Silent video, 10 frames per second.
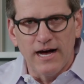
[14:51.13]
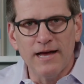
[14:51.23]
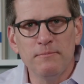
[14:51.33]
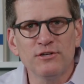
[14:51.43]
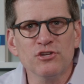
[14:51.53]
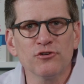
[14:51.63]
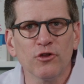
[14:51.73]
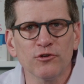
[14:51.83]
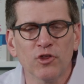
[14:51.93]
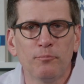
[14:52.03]
I mentioned
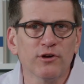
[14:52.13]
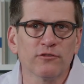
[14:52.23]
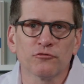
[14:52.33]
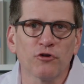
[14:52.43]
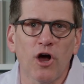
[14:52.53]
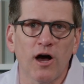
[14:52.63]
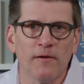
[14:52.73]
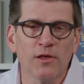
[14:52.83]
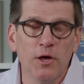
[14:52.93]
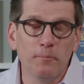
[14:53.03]
earlier the book is
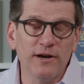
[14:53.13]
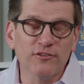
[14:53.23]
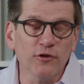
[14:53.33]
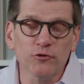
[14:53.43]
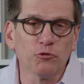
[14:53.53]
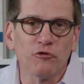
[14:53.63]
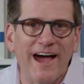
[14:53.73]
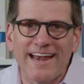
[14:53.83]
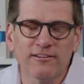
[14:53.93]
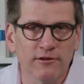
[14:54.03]
raw, but it's also
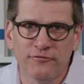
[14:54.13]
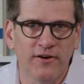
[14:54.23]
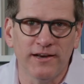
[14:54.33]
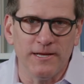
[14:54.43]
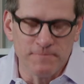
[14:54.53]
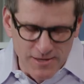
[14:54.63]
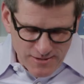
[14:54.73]
riotously funny.